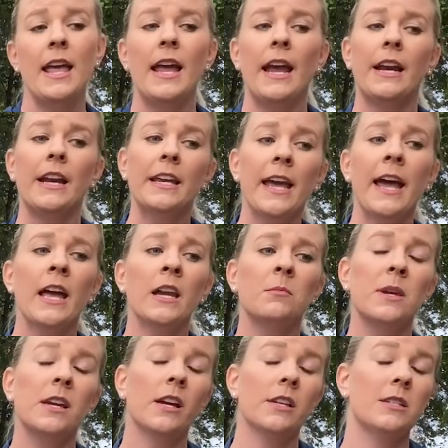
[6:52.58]
And again,
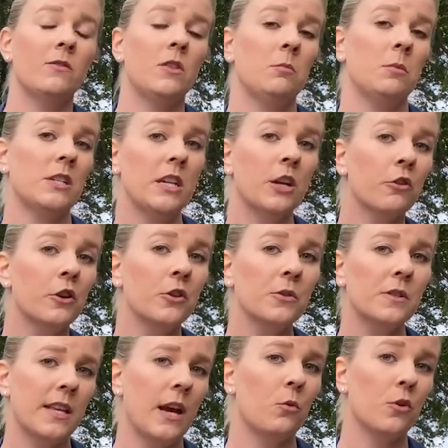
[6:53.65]
because of the
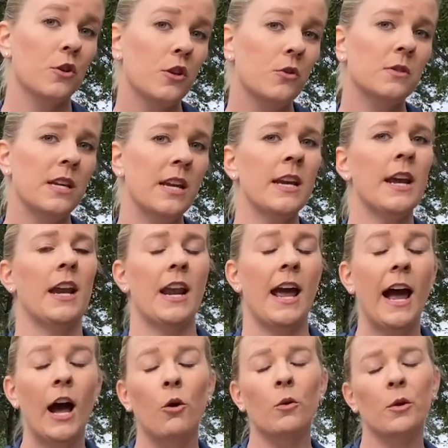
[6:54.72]
materials that we're using and
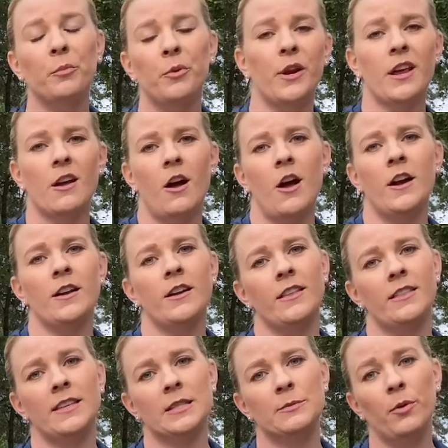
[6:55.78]
how we're putting on
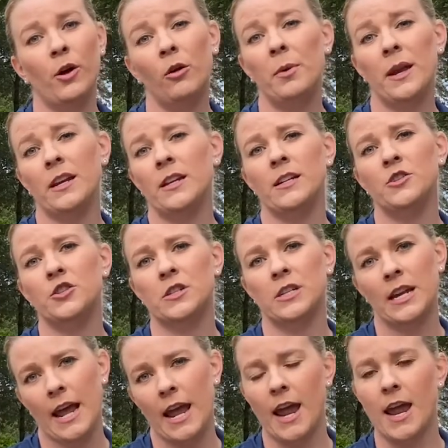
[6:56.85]
this ball bandage
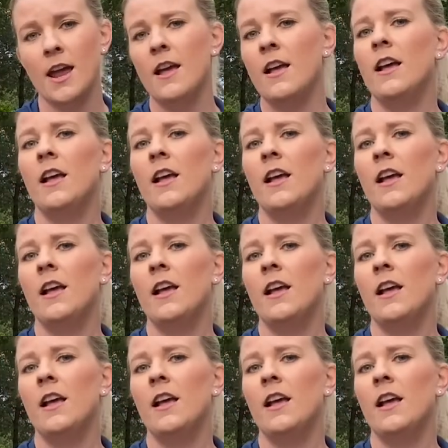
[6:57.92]
today,